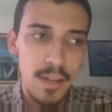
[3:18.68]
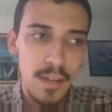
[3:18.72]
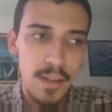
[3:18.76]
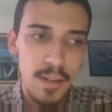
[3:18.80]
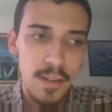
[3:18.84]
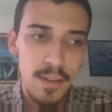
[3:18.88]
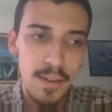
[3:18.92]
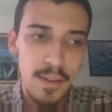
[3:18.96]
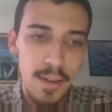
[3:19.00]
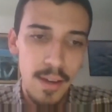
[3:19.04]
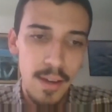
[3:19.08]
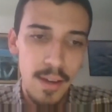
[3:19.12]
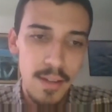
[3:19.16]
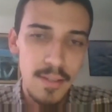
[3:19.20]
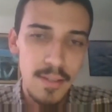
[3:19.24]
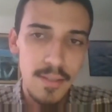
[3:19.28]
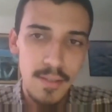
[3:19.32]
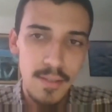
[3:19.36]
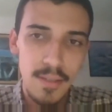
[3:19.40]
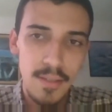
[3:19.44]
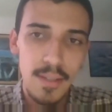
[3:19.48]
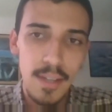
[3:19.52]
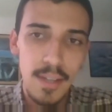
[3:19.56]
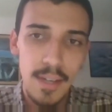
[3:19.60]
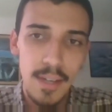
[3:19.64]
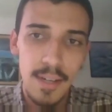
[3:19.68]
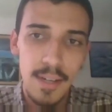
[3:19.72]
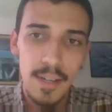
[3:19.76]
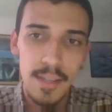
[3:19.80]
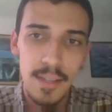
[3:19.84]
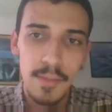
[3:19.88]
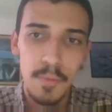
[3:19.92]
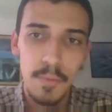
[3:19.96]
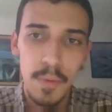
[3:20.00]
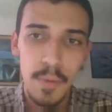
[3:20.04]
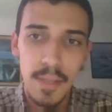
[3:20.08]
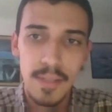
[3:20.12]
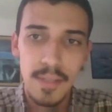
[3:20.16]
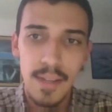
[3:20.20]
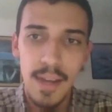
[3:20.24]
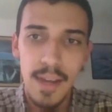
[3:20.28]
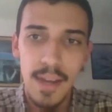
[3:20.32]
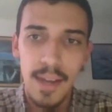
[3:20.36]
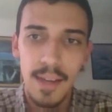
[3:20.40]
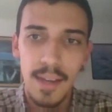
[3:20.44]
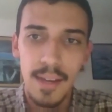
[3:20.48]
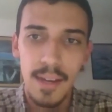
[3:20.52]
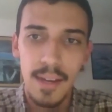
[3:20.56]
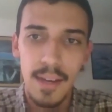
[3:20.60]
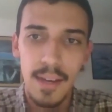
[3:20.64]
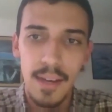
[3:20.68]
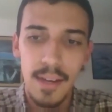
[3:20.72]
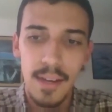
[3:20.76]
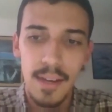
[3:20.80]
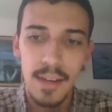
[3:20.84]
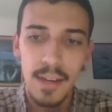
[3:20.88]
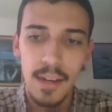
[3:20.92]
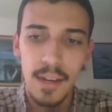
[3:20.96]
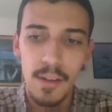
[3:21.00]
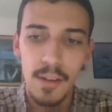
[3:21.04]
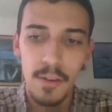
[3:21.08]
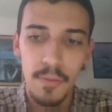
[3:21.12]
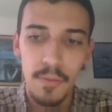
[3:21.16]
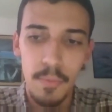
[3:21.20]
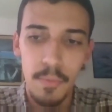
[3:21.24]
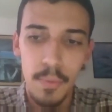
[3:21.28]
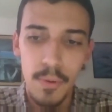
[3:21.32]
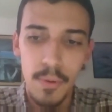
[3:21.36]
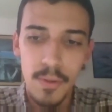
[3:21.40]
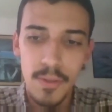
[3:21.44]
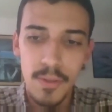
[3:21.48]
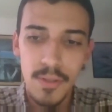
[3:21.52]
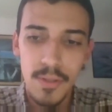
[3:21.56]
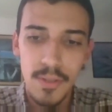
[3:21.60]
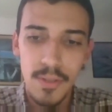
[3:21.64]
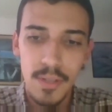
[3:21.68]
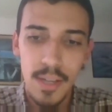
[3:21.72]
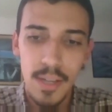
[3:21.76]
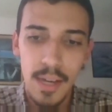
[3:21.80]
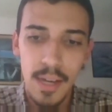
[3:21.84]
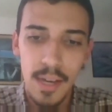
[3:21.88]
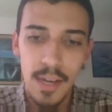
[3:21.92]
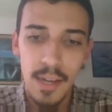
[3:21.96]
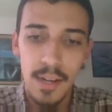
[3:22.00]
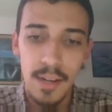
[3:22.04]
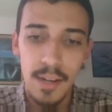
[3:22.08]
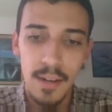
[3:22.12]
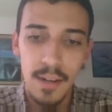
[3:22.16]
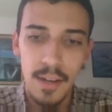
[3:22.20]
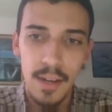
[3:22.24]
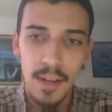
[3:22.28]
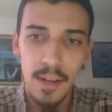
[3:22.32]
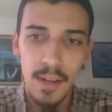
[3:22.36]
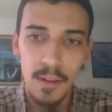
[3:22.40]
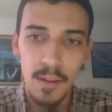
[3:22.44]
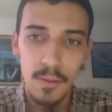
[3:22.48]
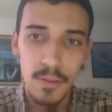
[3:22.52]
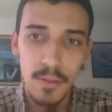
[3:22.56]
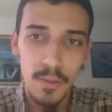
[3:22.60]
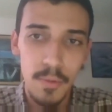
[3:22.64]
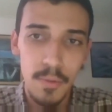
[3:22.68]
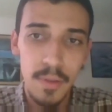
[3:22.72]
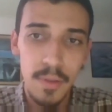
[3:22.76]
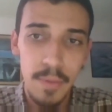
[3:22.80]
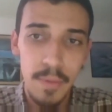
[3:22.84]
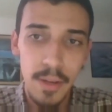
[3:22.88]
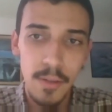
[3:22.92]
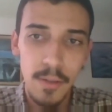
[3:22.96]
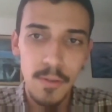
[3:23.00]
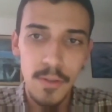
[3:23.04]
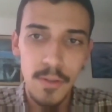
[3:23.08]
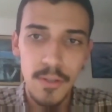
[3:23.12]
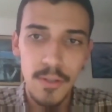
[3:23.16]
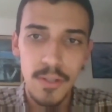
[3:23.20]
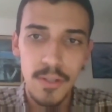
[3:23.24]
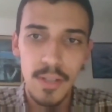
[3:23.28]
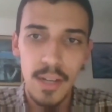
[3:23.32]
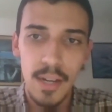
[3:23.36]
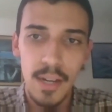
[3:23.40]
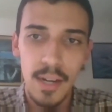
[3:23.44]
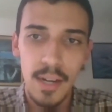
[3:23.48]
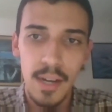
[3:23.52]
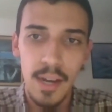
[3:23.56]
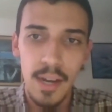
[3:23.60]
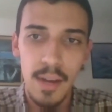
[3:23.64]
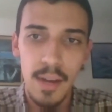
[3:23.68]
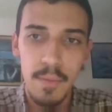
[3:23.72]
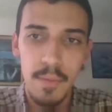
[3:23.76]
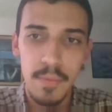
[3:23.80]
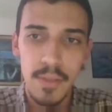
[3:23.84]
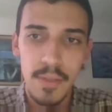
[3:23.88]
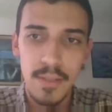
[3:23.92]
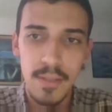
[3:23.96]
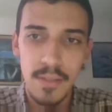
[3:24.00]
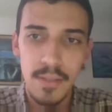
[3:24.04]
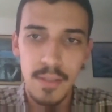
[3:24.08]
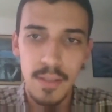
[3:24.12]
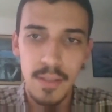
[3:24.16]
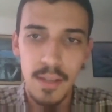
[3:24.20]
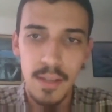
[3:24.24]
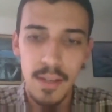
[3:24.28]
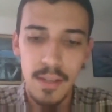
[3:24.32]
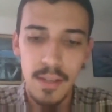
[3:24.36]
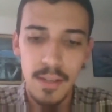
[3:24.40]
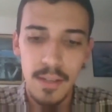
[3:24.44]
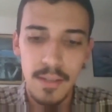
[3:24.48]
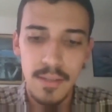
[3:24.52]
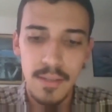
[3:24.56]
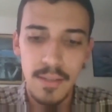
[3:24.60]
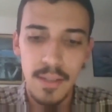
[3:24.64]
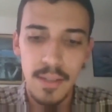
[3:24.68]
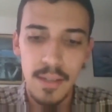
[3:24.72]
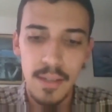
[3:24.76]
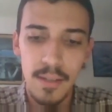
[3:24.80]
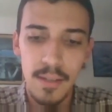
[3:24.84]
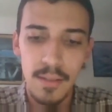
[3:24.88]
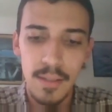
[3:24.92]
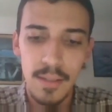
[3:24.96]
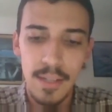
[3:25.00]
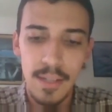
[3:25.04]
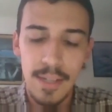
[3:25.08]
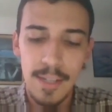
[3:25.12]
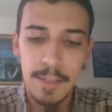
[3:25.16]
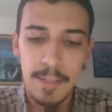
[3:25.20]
Yes, it was like a lot of books, and also with Magoosh, and still